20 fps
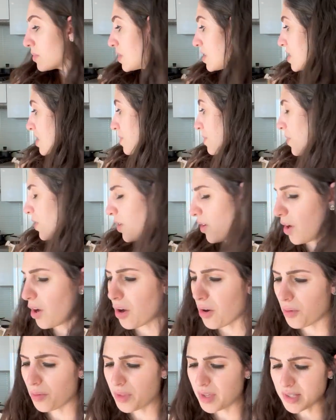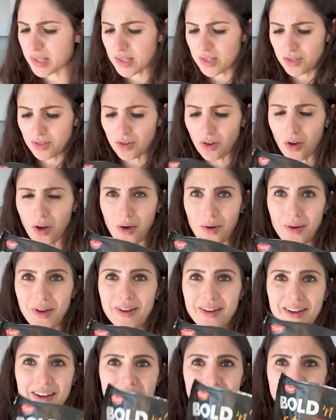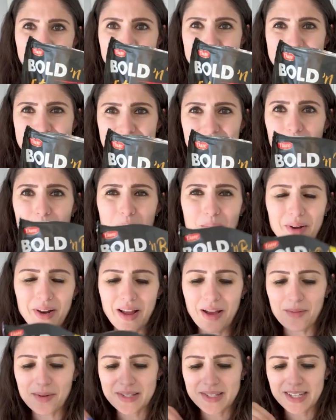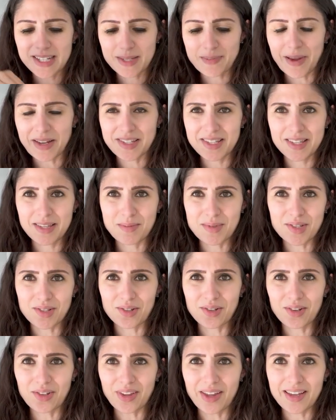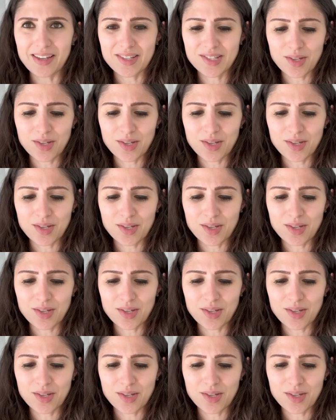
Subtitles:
They smell good. Oh, this is not what I was expecting them to look like.